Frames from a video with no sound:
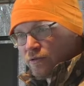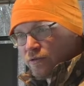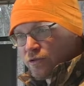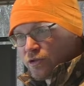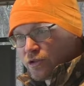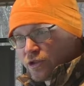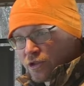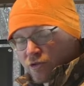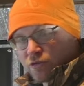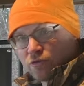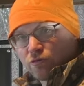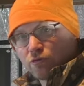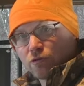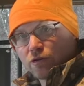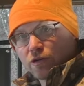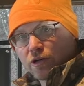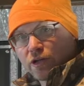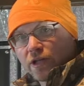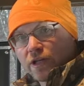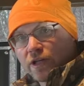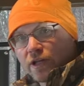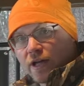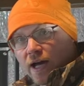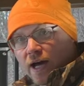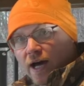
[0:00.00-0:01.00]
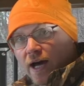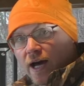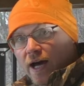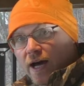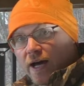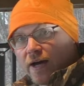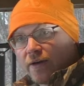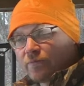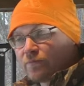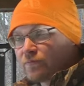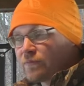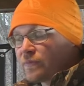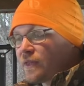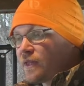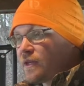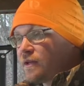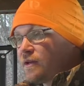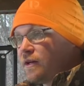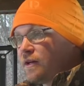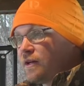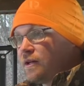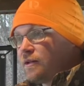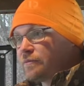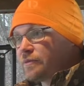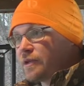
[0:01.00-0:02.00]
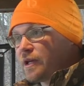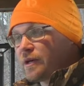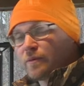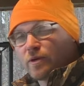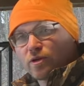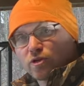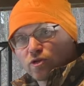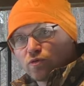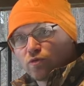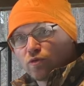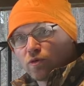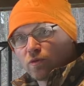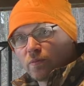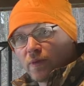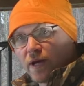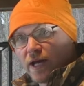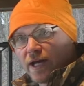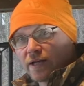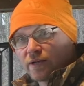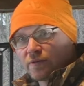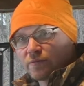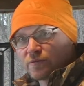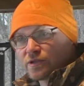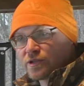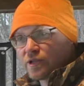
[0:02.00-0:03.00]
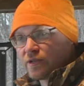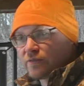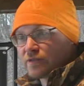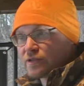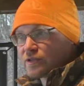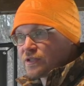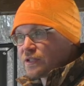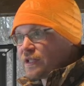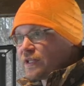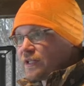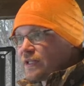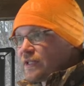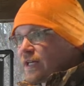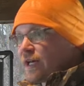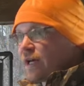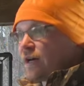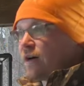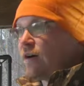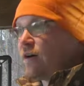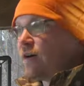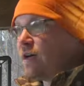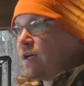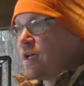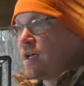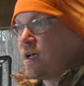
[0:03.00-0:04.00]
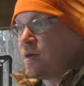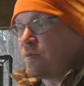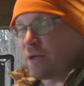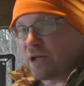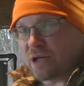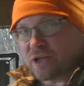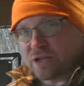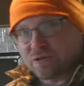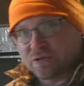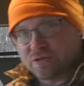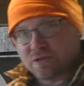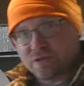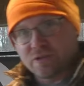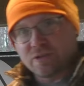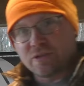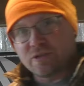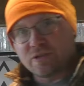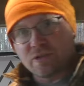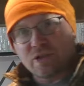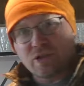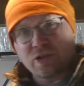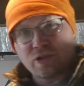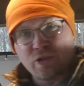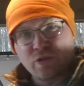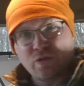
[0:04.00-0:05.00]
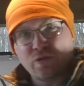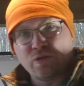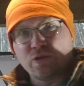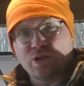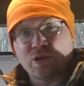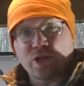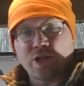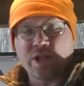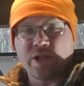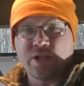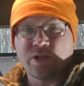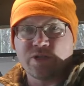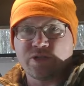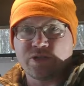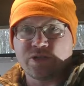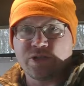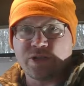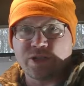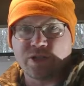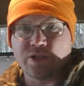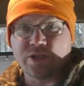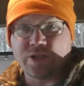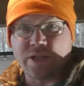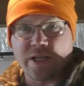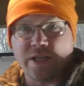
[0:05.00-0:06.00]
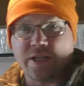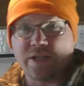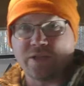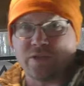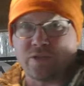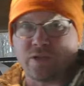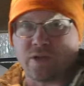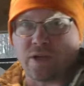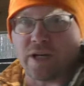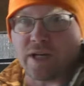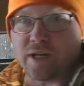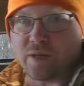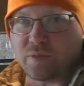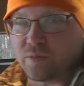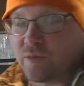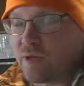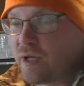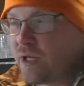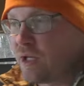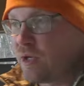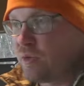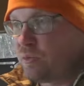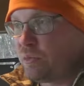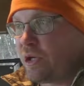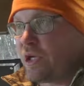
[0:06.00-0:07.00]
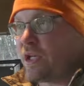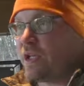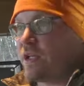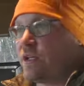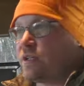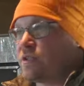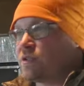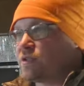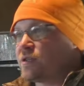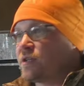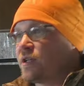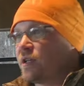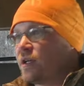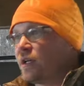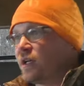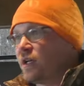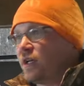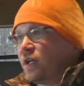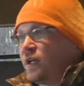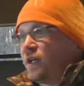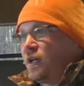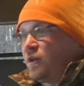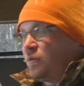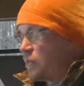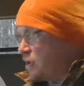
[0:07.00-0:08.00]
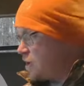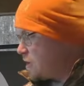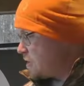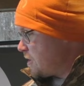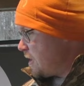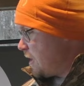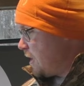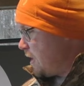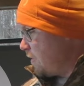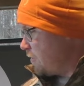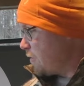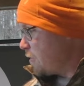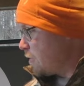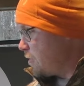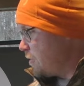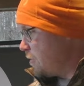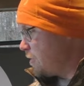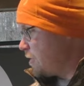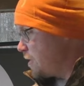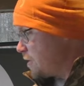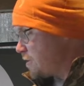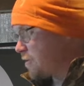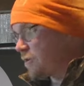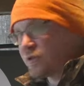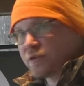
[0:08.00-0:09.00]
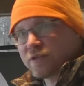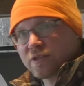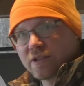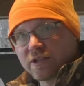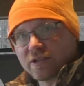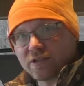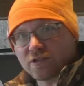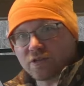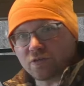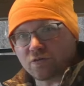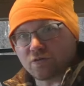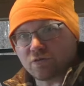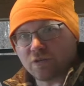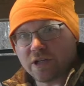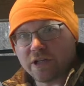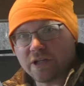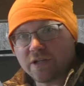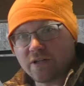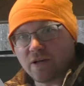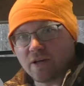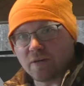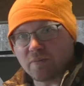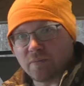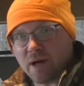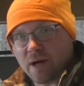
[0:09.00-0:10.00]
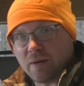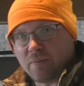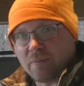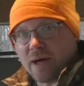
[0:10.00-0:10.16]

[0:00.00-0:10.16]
Gen 3i um, Gamo Swarm Magnum 17 cal, but I used these huge 16 grain pellets because I never could get this thing to read on my